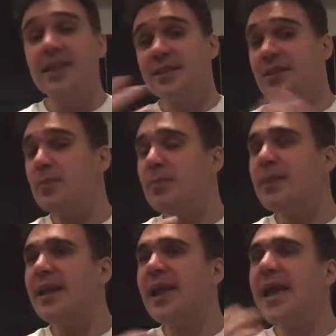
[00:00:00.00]
Does a human
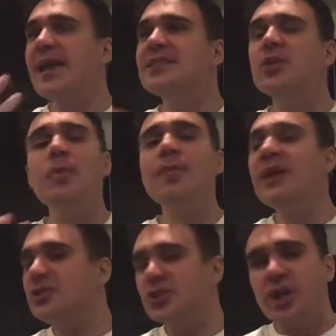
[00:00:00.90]
being is a human
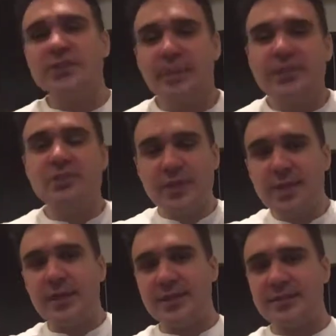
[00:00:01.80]
being just I mean so think
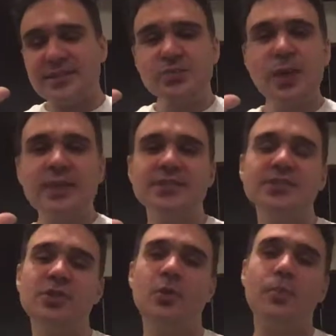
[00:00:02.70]
about this. This is why this
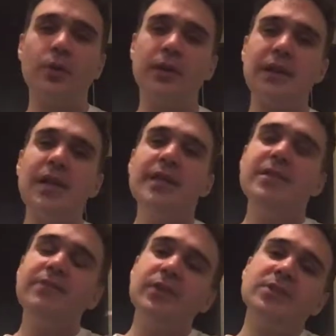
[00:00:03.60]
is so important
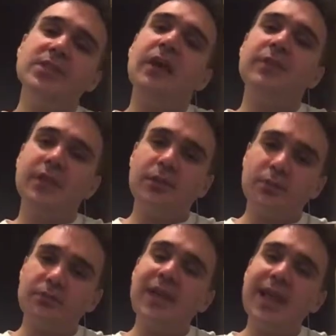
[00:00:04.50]
to philosophically
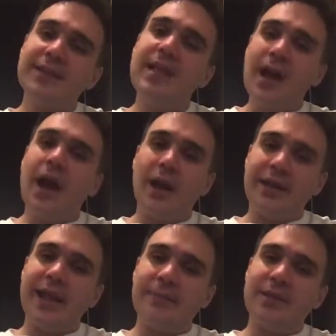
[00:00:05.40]
reflect on
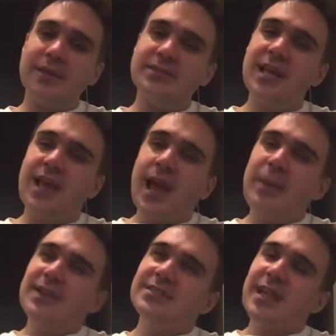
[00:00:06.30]
happiness
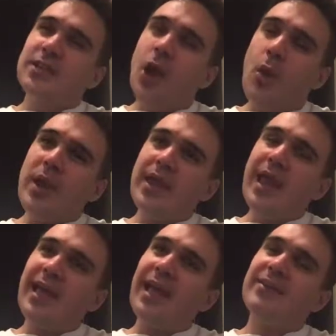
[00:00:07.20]
because
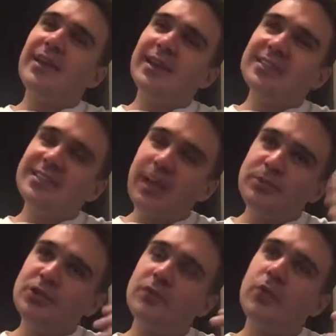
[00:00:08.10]
knowing and having a
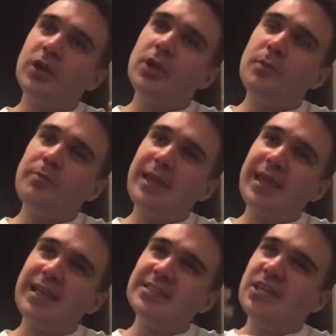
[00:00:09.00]
conception of what a human
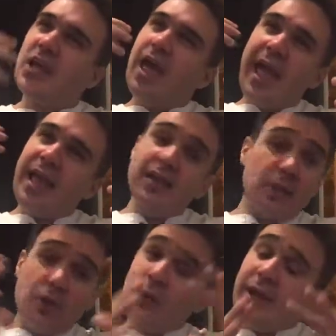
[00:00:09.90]
being is and
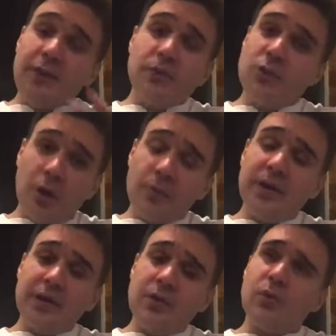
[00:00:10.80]
no doubt you
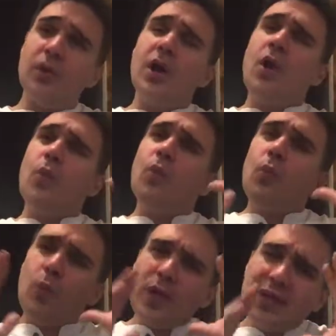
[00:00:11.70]
already do
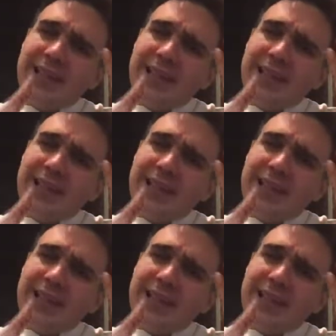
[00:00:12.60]
will